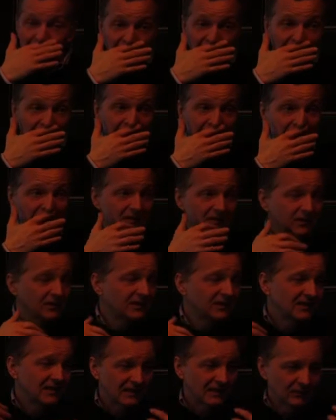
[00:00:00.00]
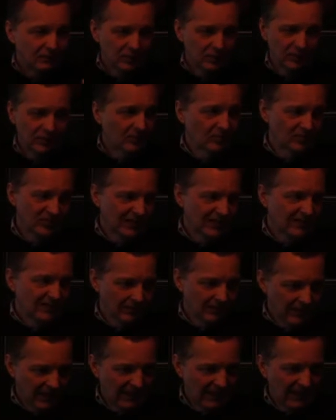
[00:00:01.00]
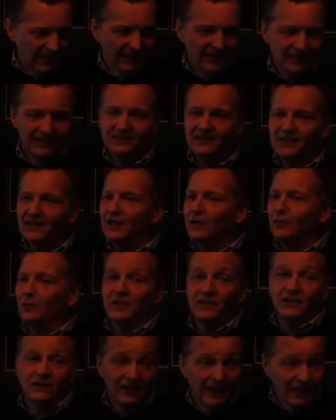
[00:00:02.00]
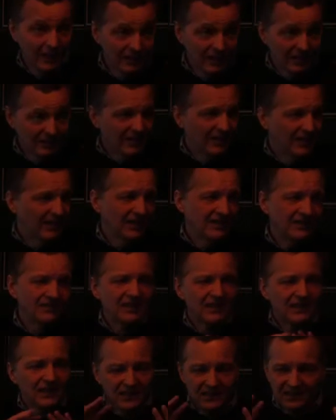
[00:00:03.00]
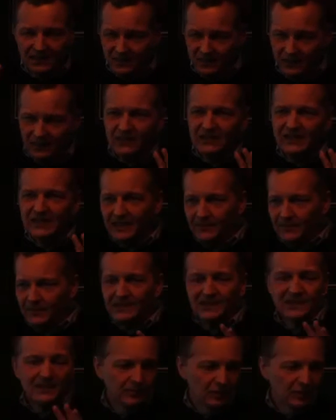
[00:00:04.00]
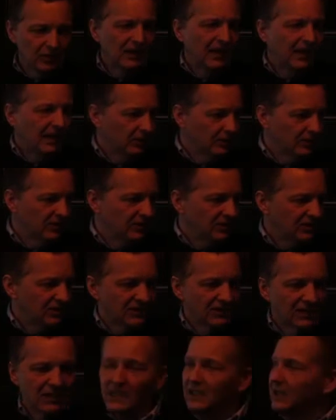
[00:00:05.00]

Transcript: theater, we're presenting plays, we're developing plays. Keep it simple language,